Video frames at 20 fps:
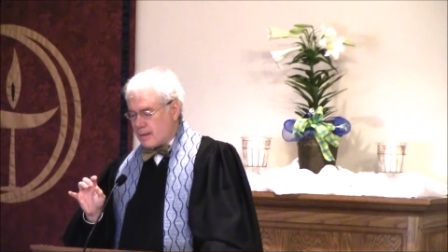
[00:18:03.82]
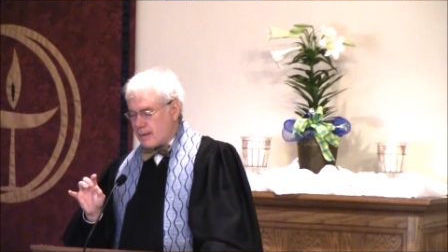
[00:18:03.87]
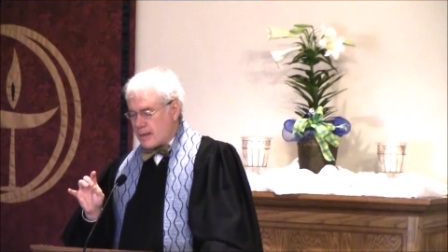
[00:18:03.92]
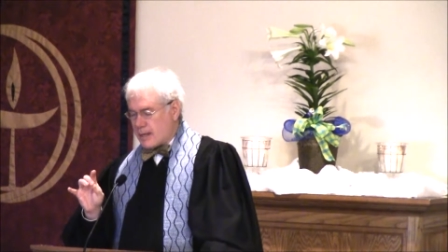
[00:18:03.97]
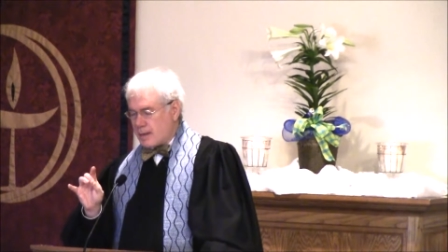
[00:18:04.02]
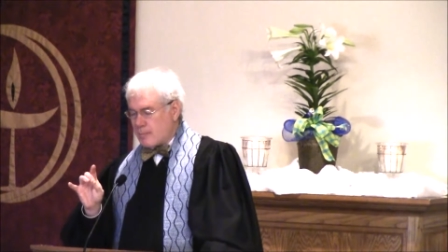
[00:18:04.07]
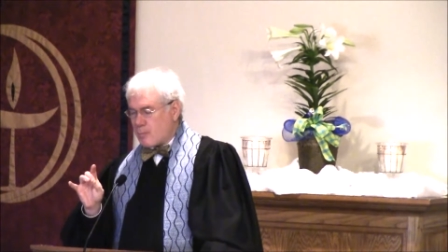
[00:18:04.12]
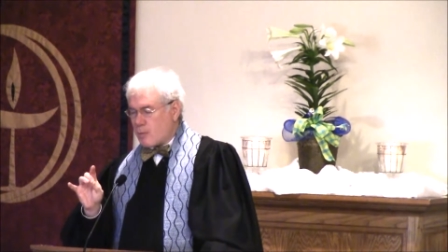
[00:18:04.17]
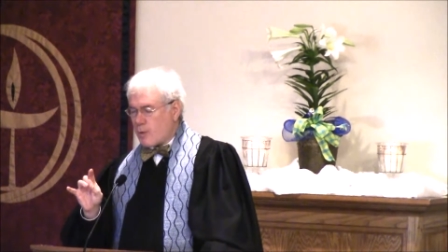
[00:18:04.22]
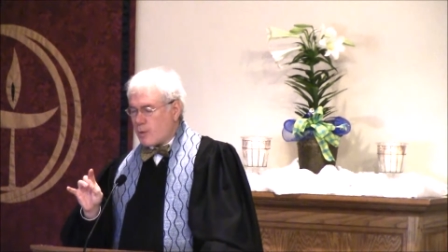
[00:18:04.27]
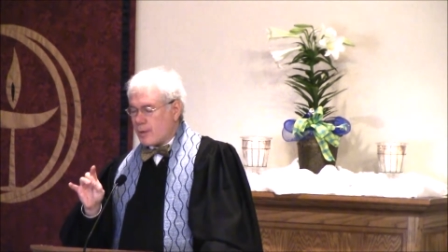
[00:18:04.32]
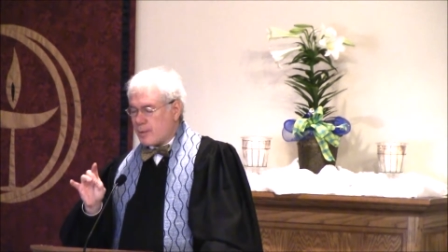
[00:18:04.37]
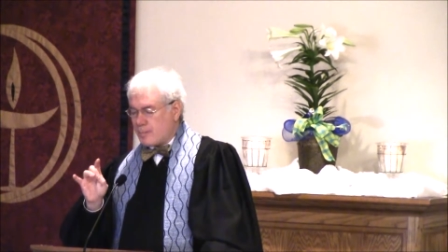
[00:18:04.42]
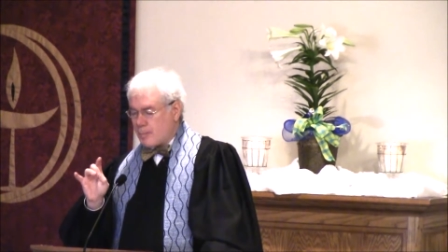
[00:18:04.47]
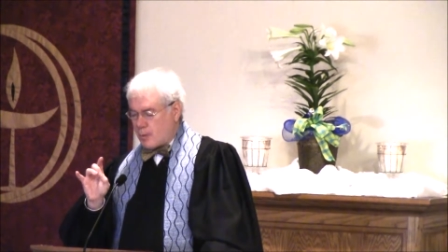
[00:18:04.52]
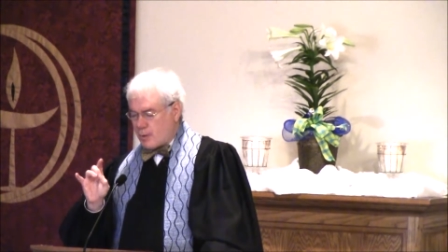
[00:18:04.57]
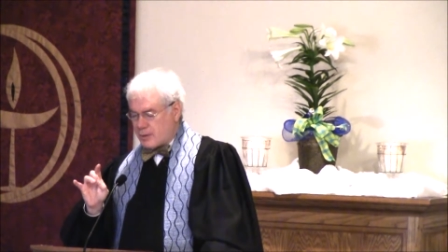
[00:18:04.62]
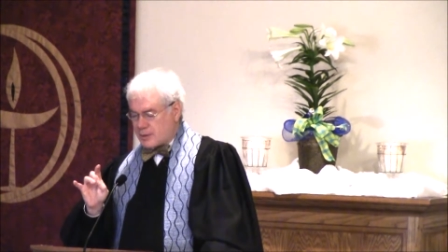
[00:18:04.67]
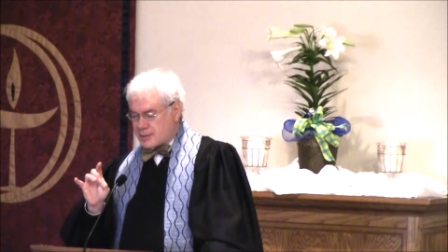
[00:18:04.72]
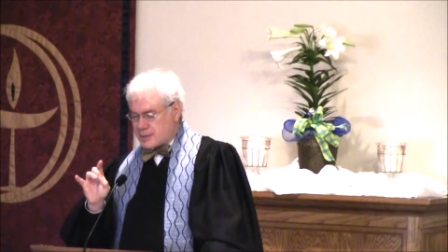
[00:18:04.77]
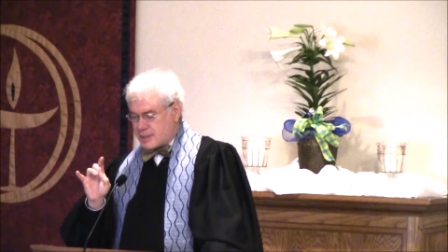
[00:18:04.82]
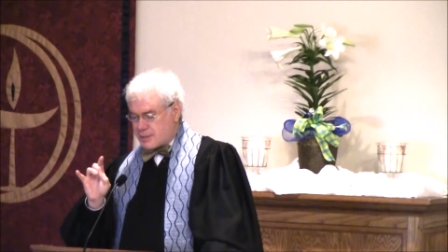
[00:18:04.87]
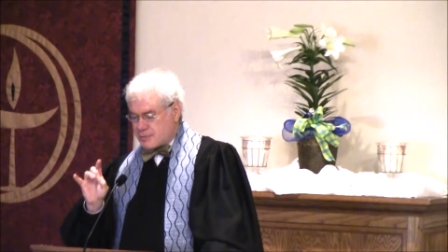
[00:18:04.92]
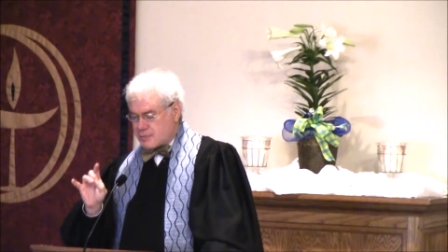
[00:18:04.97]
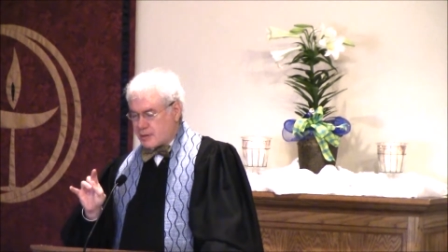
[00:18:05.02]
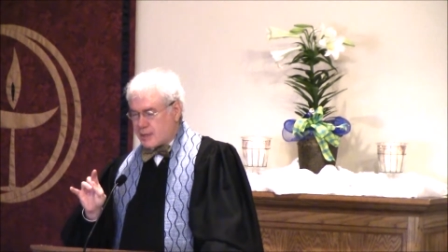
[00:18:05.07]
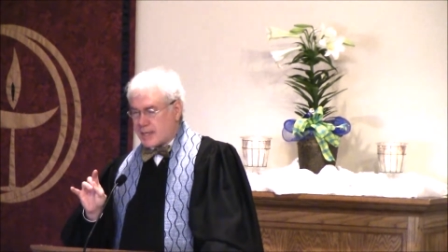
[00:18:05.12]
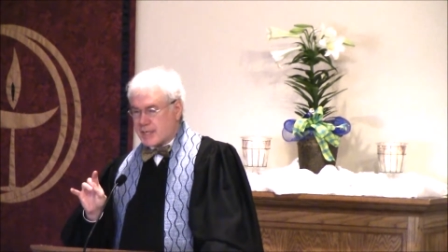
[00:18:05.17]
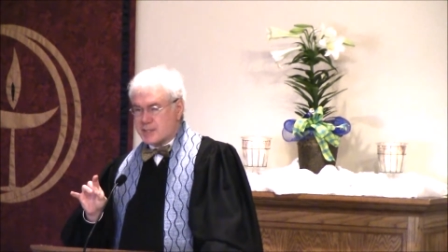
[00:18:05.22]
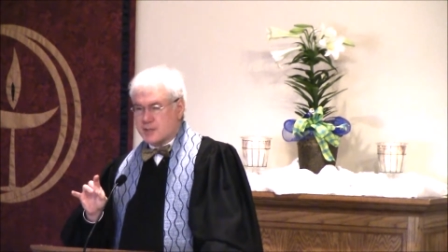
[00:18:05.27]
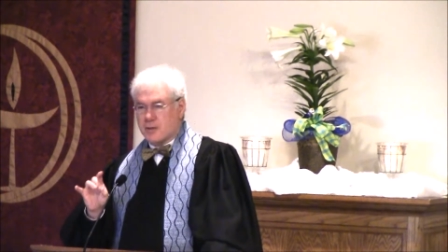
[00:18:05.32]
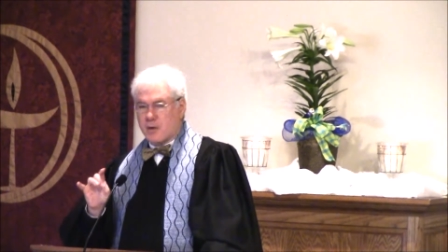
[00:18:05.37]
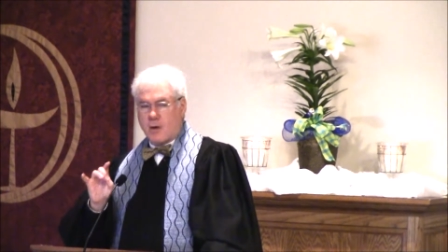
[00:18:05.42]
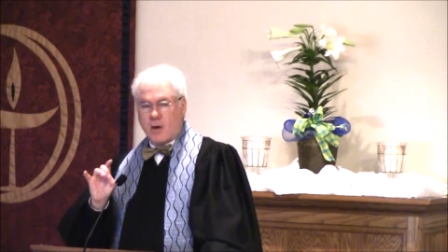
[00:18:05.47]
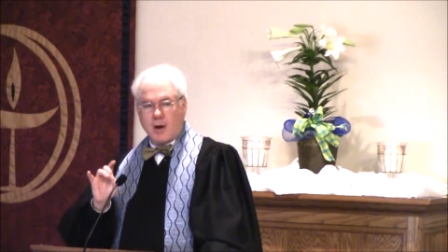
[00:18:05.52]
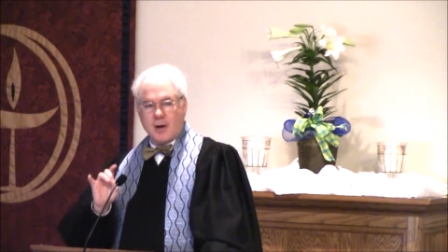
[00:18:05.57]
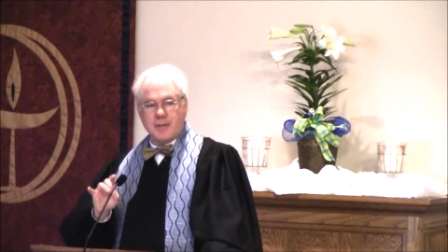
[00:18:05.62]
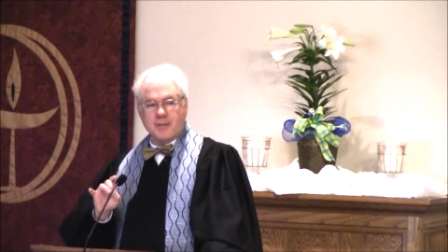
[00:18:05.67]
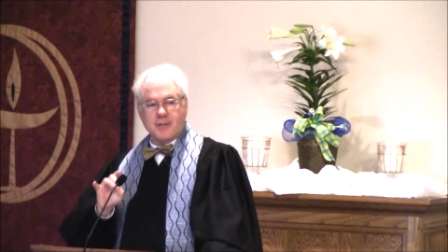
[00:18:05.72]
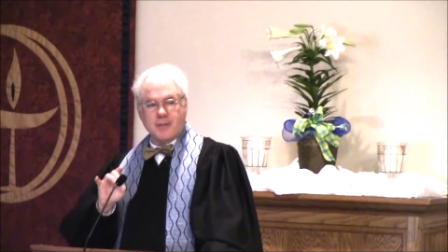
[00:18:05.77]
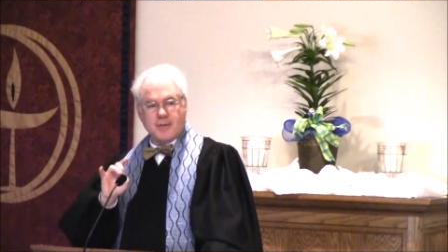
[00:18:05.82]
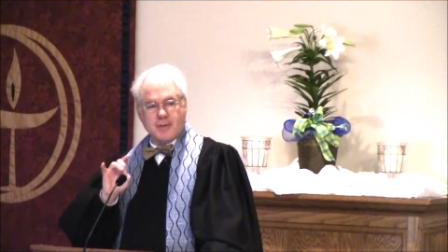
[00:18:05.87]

and more and more centralized on